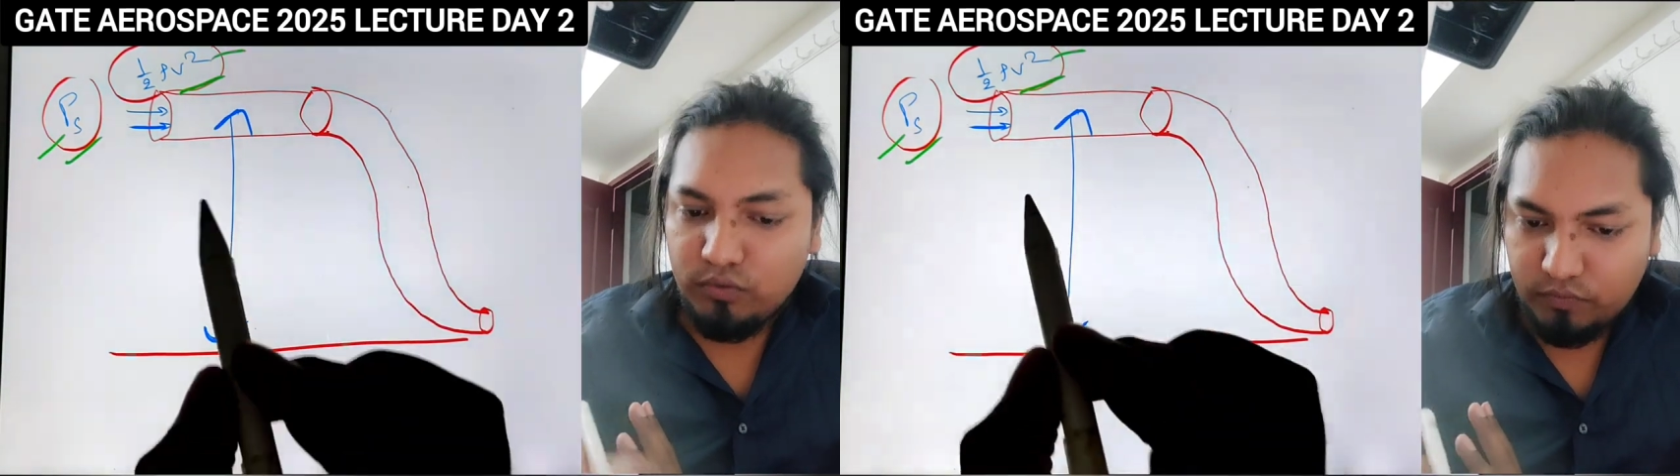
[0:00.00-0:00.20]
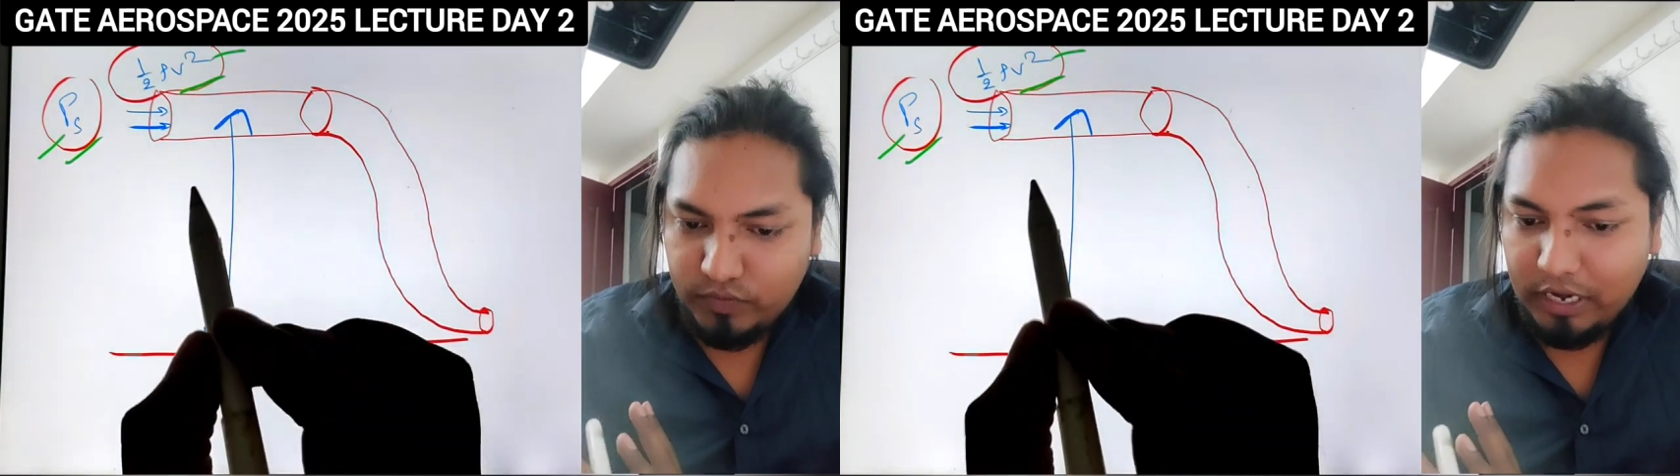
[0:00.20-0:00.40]

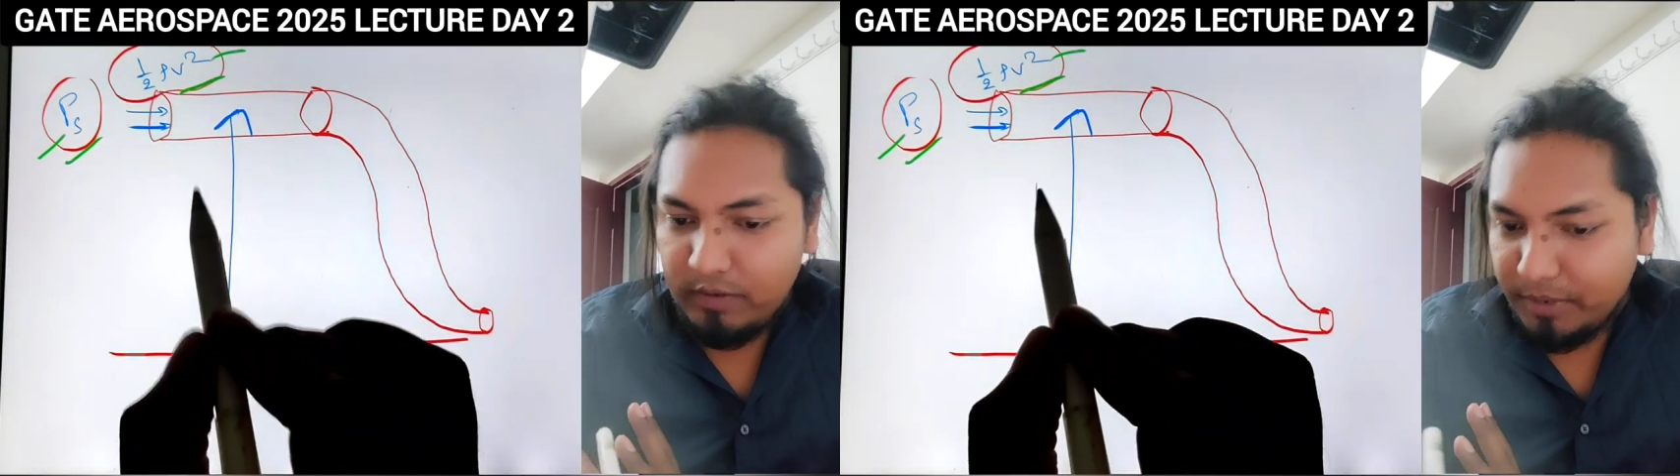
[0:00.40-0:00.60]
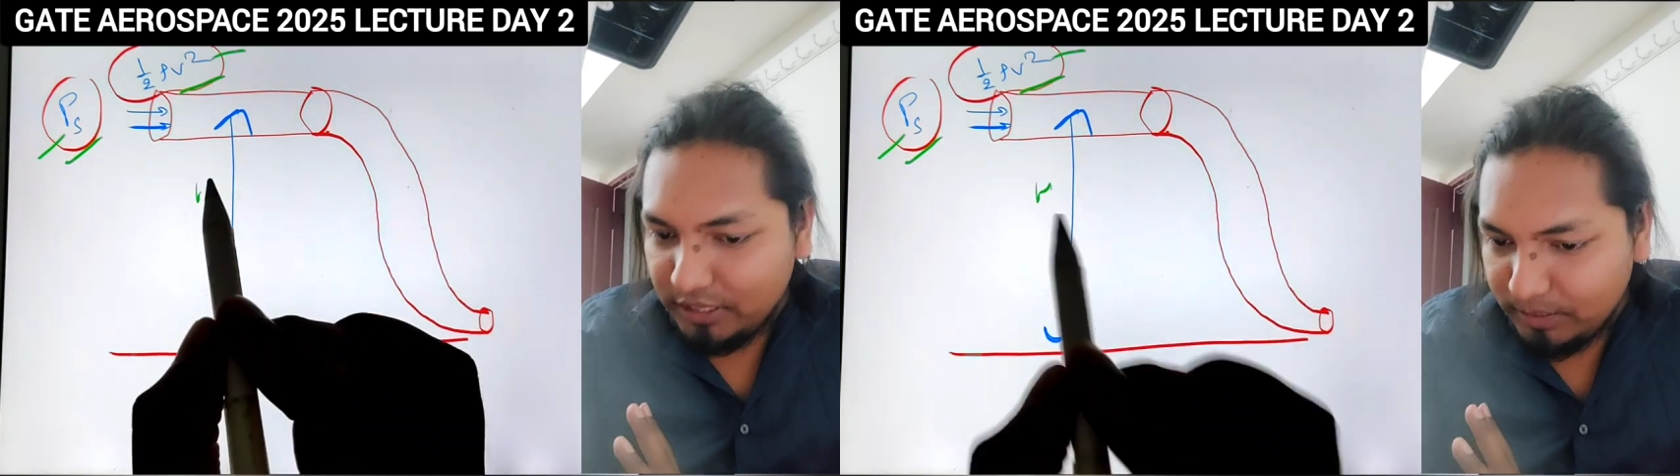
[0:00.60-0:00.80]
when I will
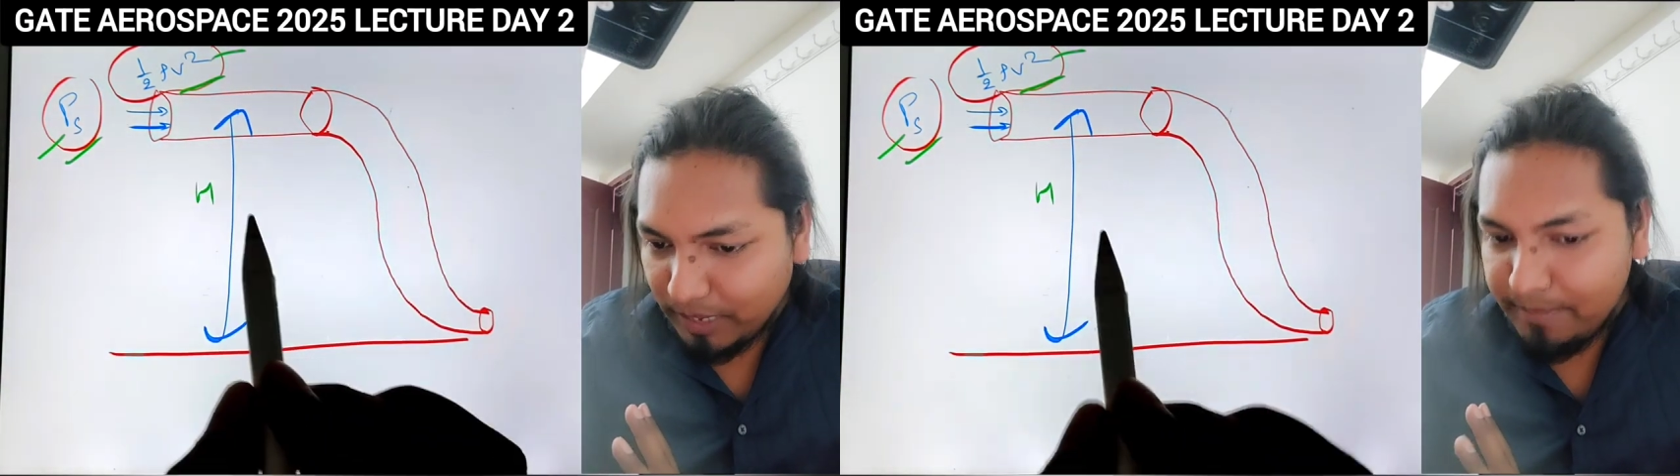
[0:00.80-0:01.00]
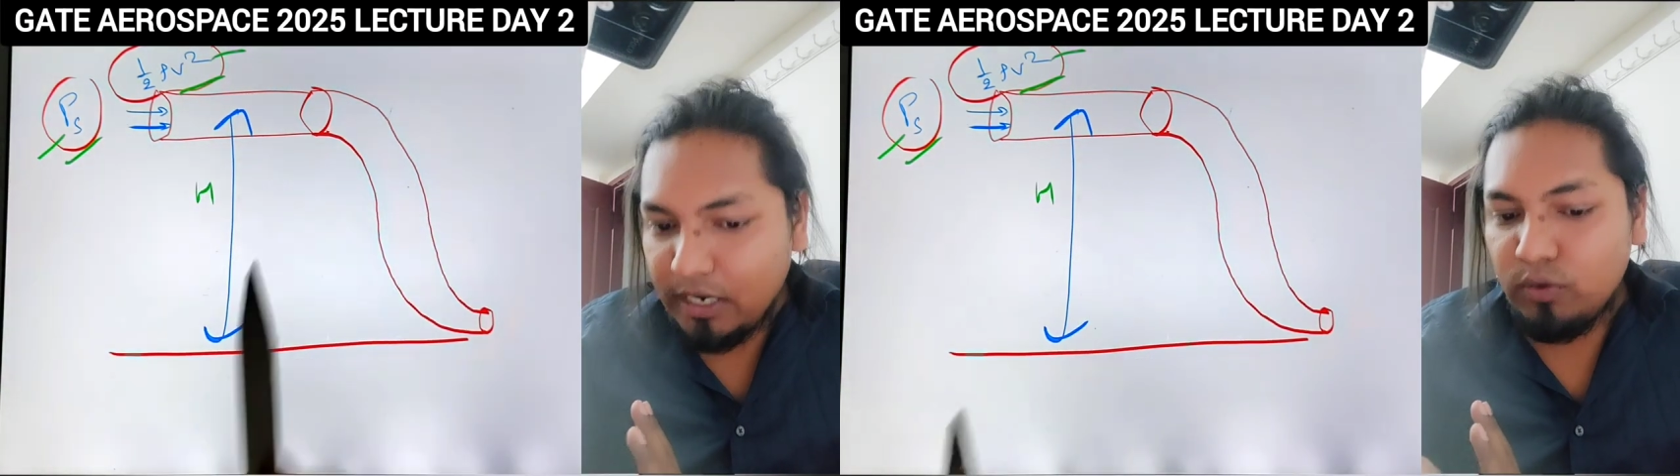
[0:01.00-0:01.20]
bring the
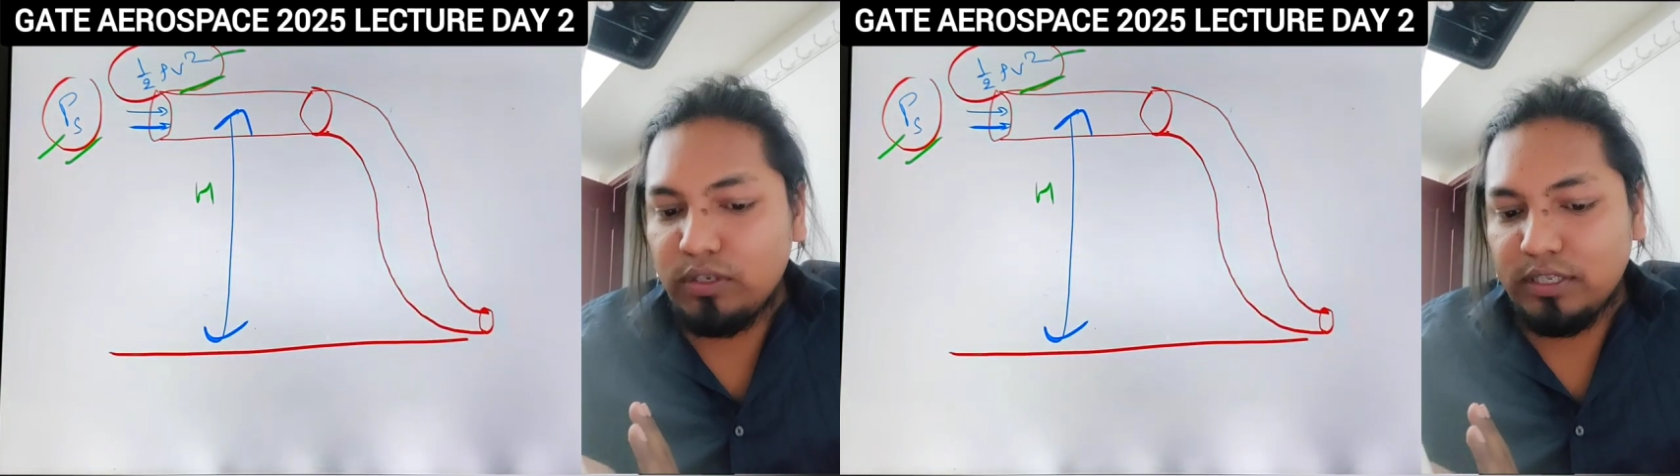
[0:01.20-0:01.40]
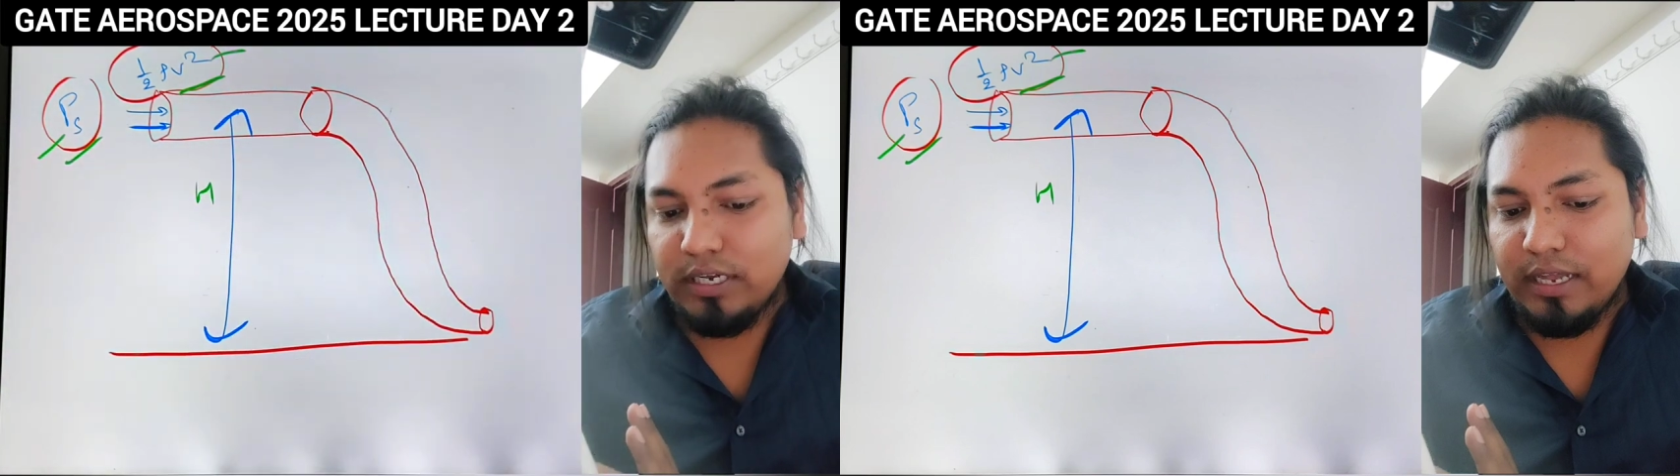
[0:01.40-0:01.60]
pipe down,
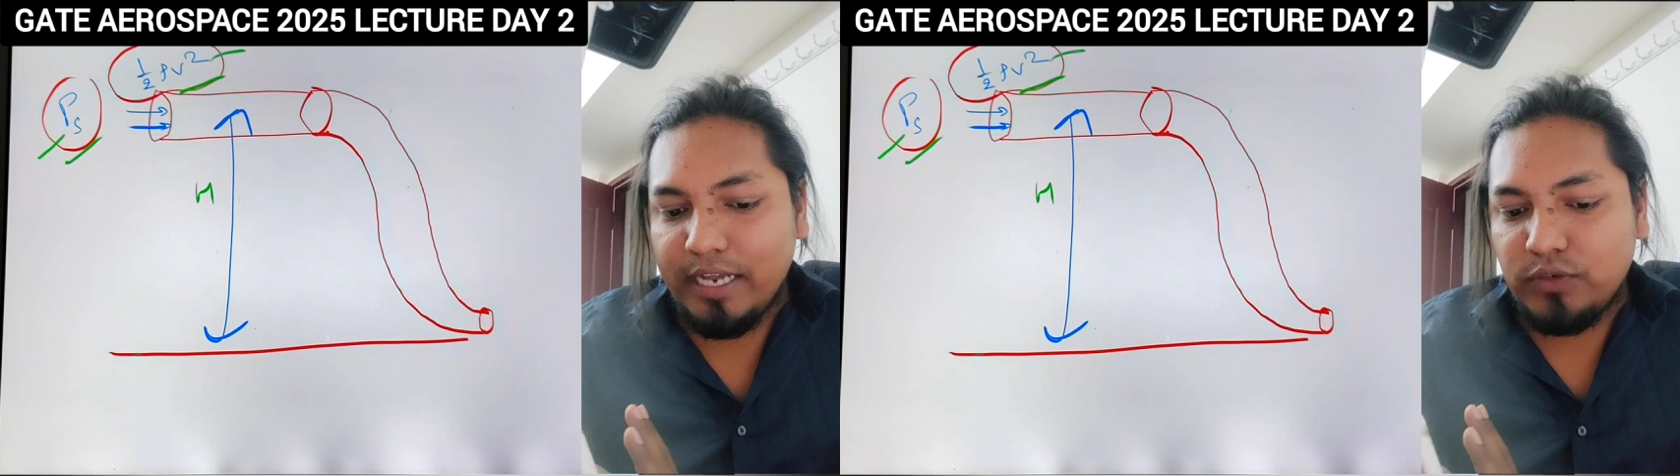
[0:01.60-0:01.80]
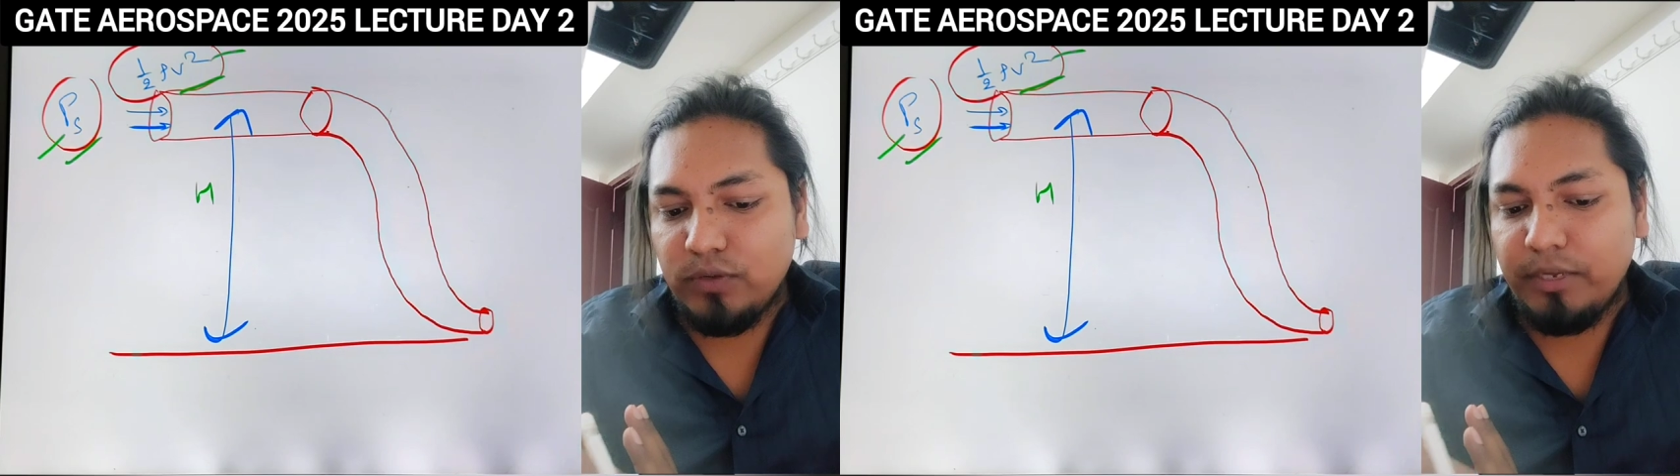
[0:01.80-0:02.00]
then H
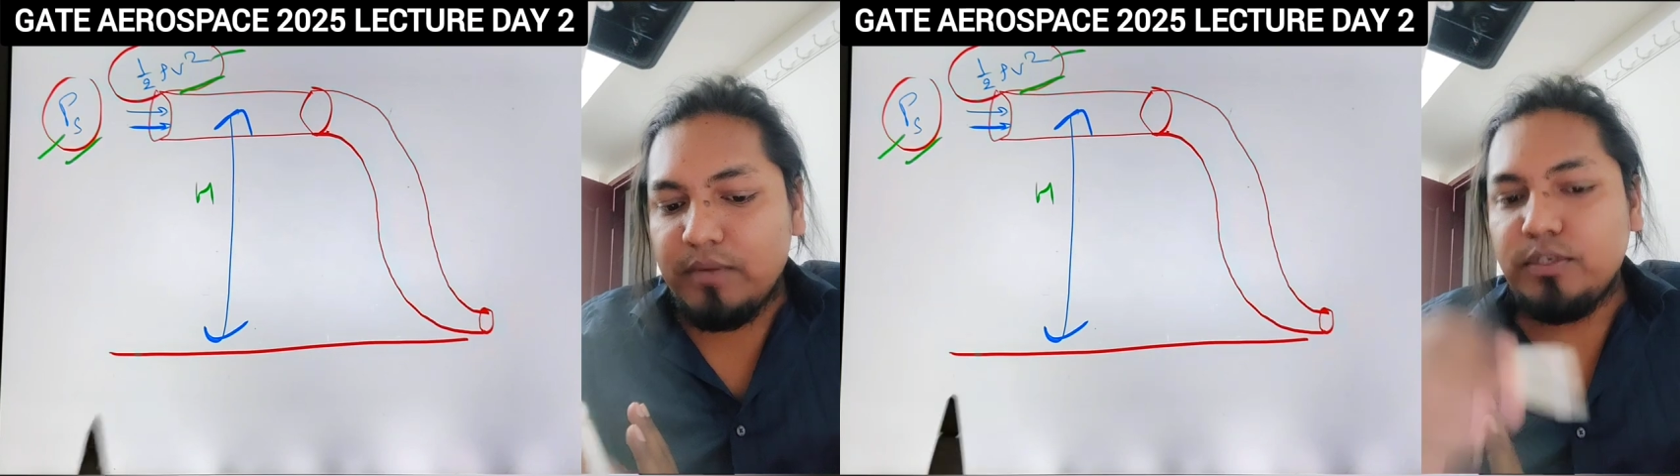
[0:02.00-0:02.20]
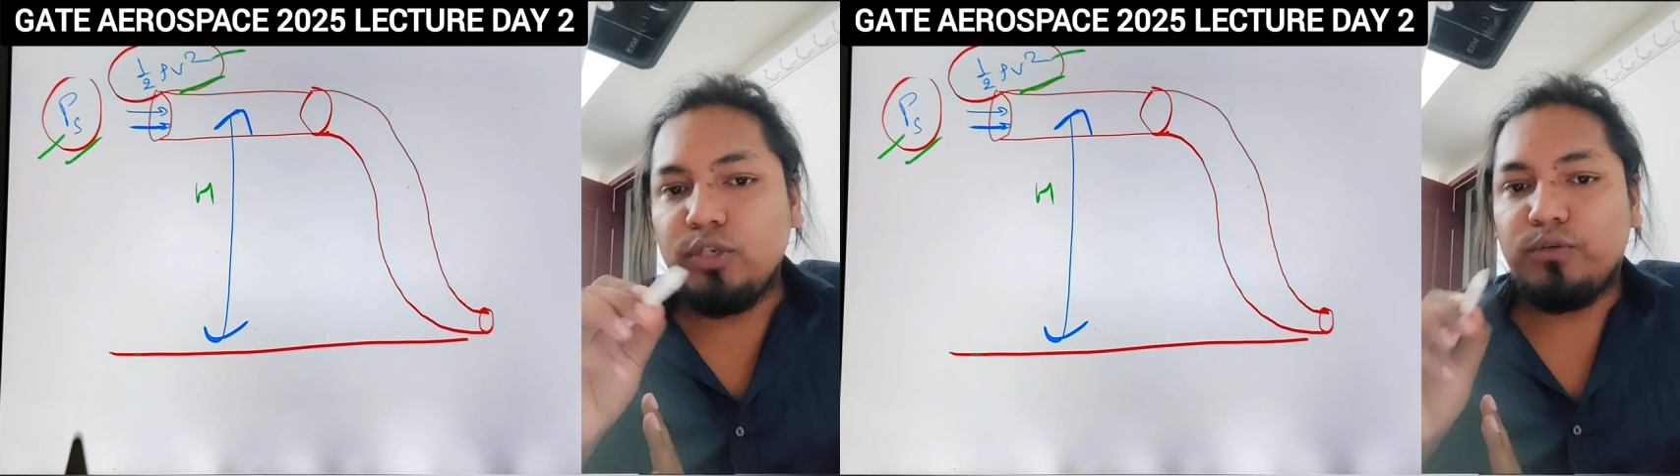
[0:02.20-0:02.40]
will become
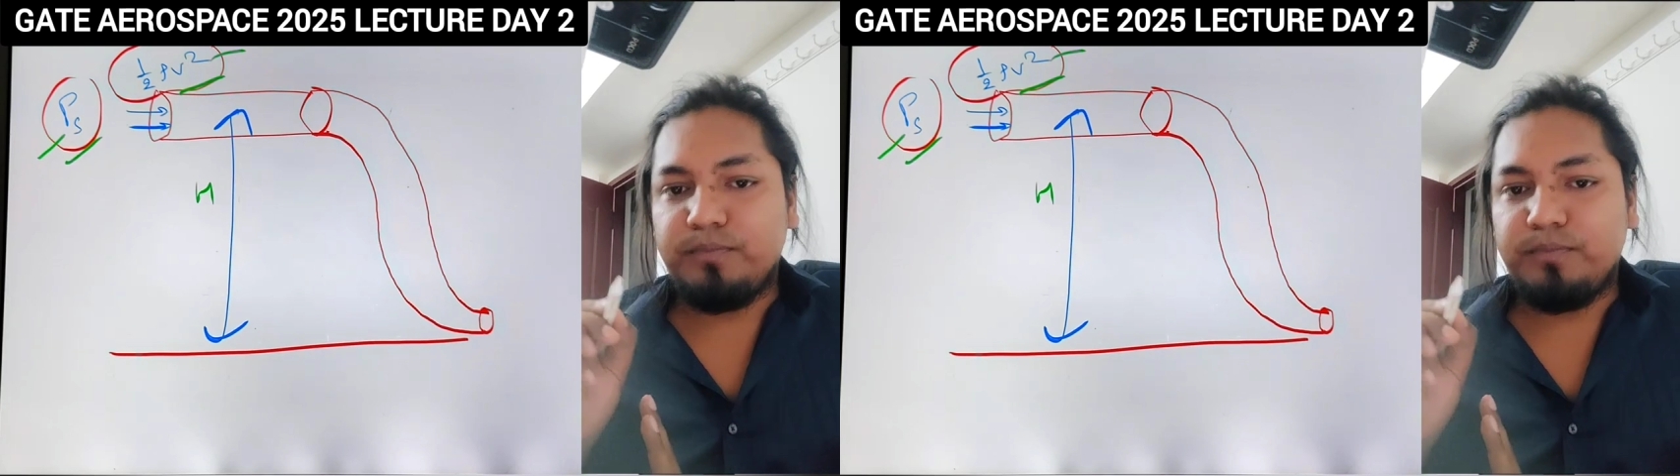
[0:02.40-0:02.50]
zero.